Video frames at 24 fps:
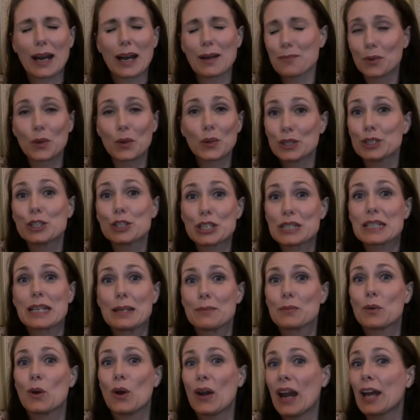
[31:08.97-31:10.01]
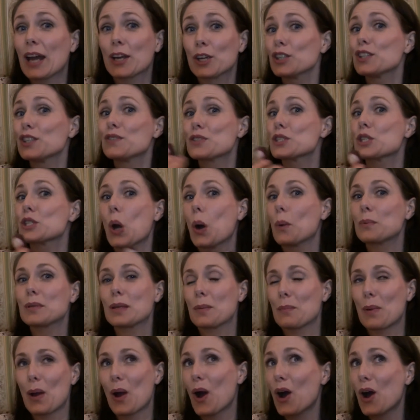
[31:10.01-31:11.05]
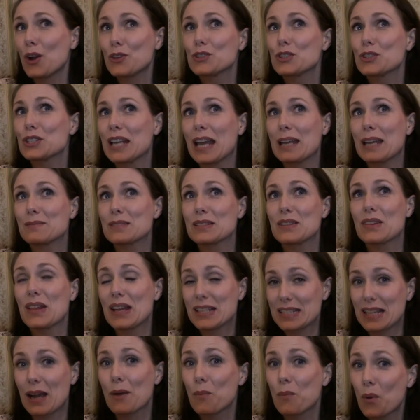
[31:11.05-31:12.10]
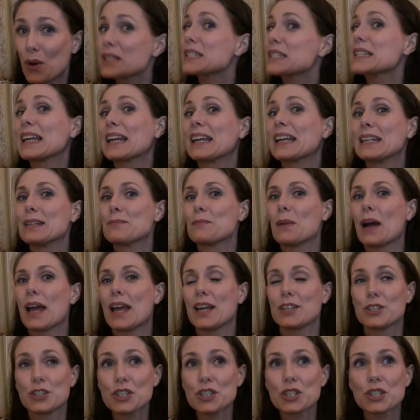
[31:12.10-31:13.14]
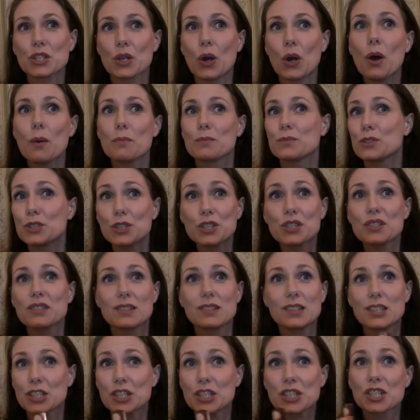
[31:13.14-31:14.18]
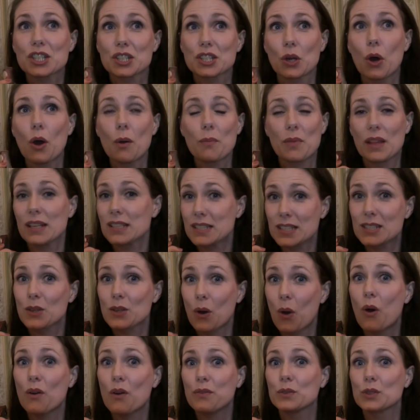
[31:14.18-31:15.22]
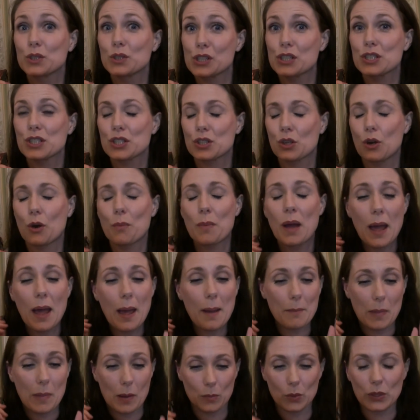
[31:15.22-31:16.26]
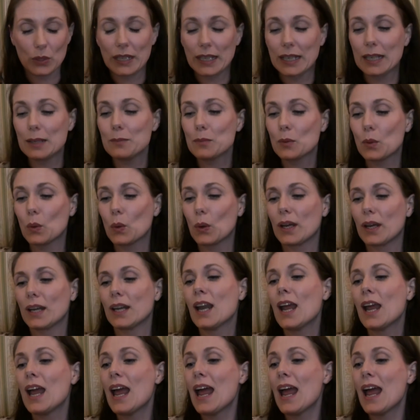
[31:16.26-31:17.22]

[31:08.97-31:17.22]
I'm going to just keep going. I could have stopped about a 100 times in this. I was thinking in my head, just stop, just just stop. This is awful, just stop. But I'm going to keep going.